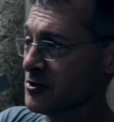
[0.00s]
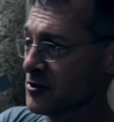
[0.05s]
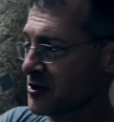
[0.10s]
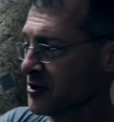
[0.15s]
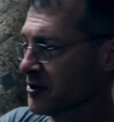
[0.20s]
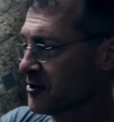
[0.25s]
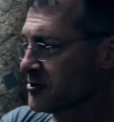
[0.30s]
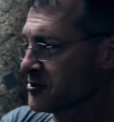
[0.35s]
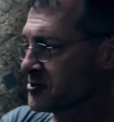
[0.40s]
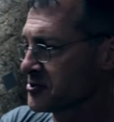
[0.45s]
the
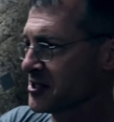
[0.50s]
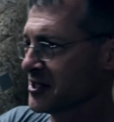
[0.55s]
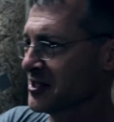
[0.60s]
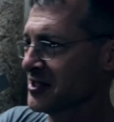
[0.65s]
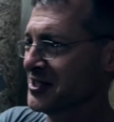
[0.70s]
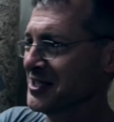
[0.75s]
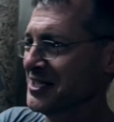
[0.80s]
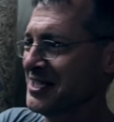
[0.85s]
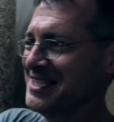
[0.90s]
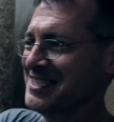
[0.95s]
holes
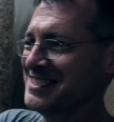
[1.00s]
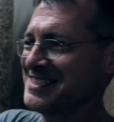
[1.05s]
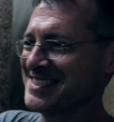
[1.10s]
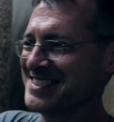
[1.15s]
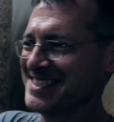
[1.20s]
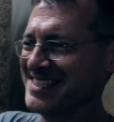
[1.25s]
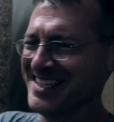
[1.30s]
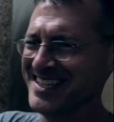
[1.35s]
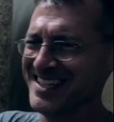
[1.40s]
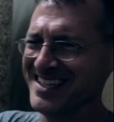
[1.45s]
at
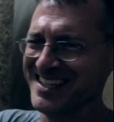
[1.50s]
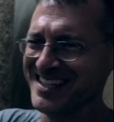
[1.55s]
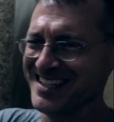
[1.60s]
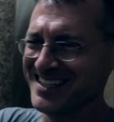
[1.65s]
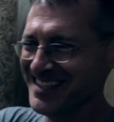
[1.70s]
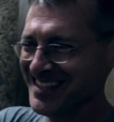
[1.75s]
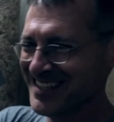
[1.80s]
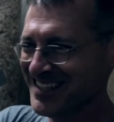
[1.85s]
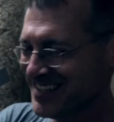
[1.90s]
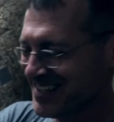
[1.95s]
least.
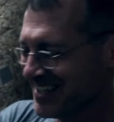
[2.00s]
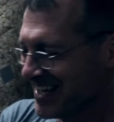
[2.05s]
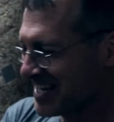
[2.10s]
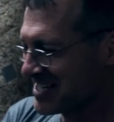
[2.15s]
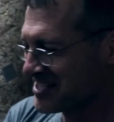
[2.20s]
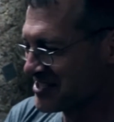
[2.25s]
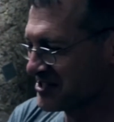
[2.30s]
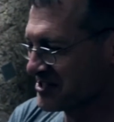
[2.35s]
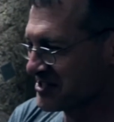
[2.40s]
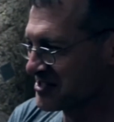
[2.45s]

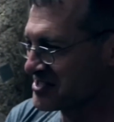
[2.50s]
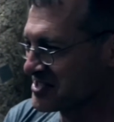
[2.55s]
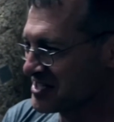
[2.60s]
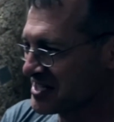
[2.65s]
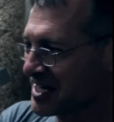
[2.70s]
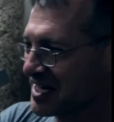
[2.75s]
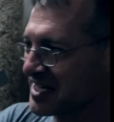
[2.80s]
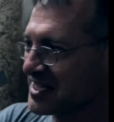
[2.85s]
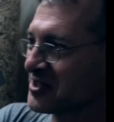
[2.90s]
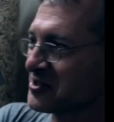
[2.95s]
As you can
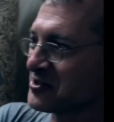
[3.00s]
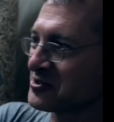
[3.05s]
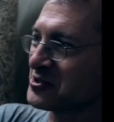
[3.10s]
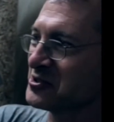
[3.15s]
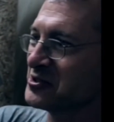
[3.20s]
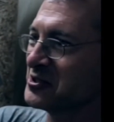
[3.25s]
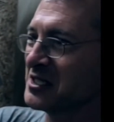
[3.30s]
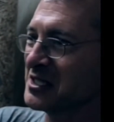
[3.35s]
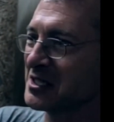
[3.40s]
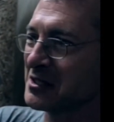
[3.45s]
see, I go
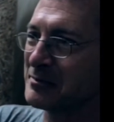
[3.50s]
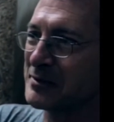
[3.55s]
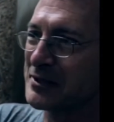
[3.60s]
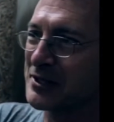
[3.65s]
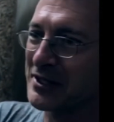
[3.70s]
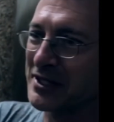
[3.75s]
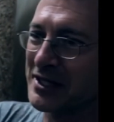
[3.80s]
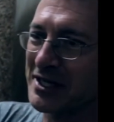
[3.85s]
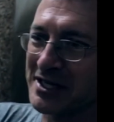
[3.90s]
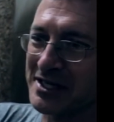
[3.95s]
through here
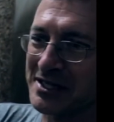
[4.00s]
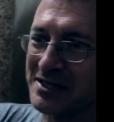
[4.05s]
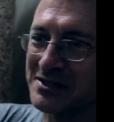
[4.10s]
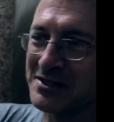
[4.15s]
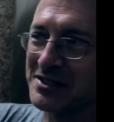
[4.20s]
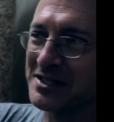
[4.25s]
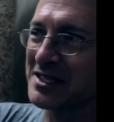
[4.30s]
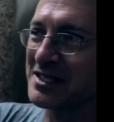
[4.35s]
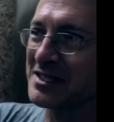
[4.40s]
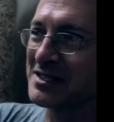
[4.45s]

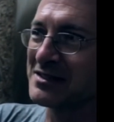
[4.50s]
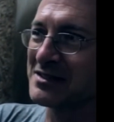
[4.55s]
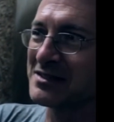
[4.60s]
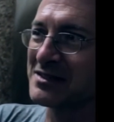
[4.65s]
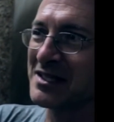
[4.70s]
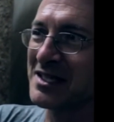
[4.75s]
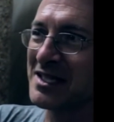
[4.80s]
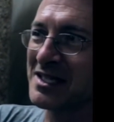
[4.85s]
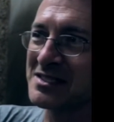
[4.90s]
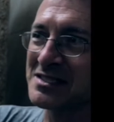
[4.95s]
periodically and
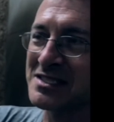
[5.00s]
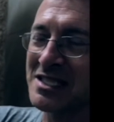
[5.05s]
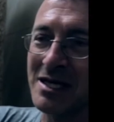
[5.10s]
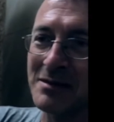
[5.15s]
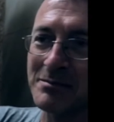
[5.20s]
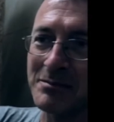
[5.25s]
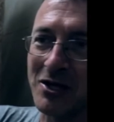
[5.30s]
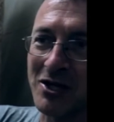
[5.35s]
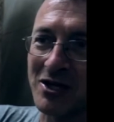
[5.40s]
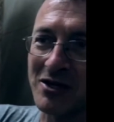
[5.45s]

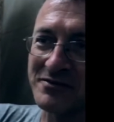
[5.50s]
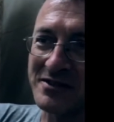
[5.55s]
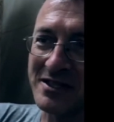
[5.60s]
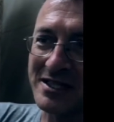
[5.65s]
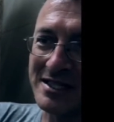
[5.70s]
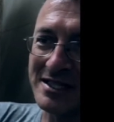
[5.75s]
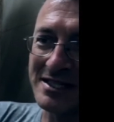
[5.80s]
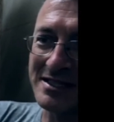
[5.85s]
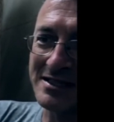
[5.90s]
tape off any